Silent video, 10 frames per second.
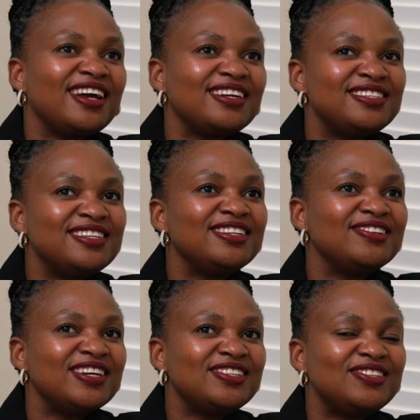
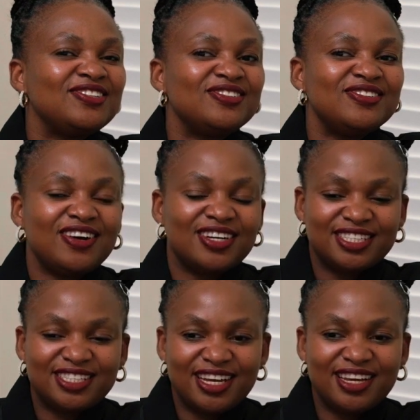Actually, as you are
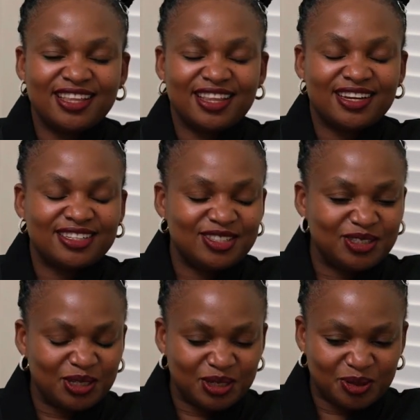saying that,
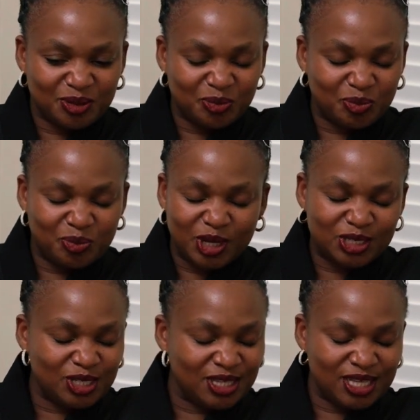the
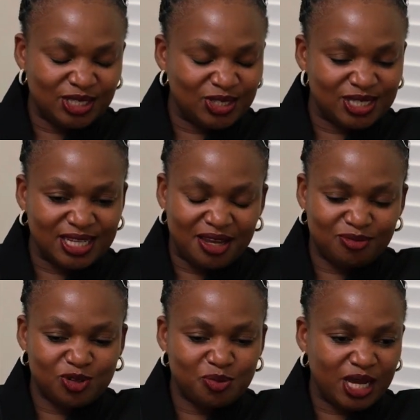picture that just
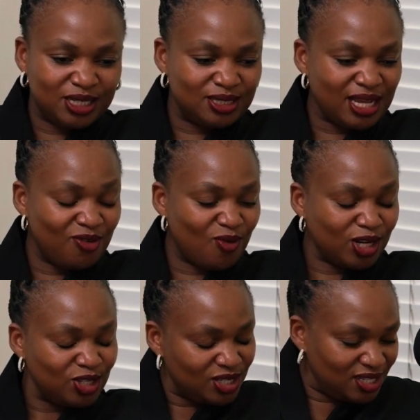came to mind is I
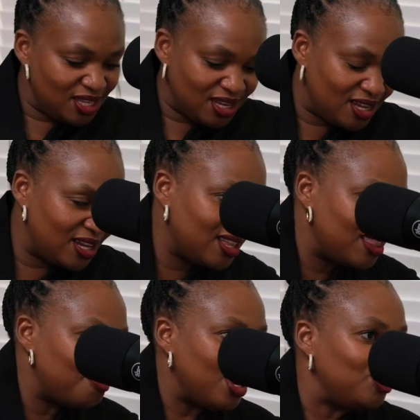watched the
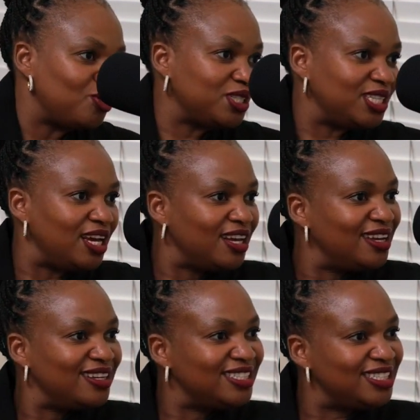Mendoza
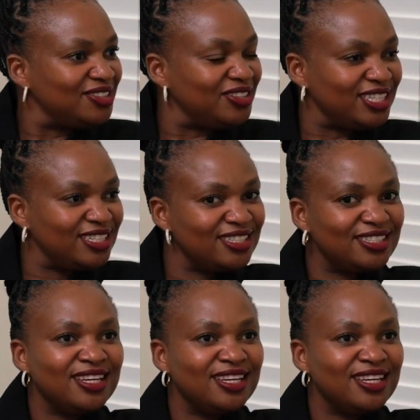series.